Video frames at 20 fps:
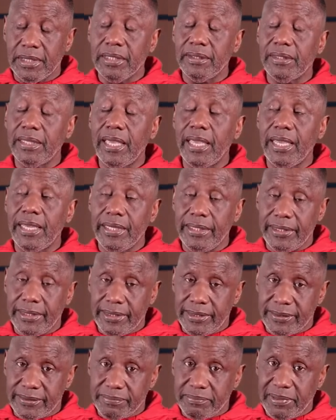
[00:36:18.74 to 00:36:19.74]
In the
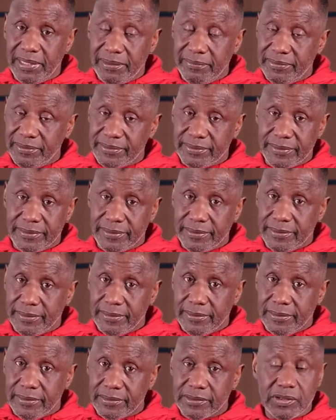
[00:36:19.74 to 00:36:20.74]
80s, babies.
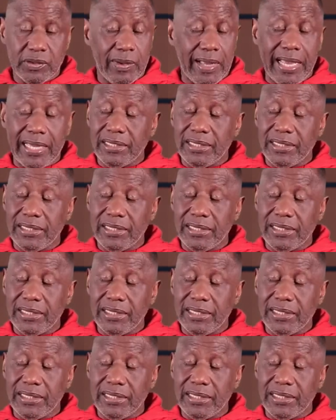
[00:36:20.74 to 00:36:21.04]
So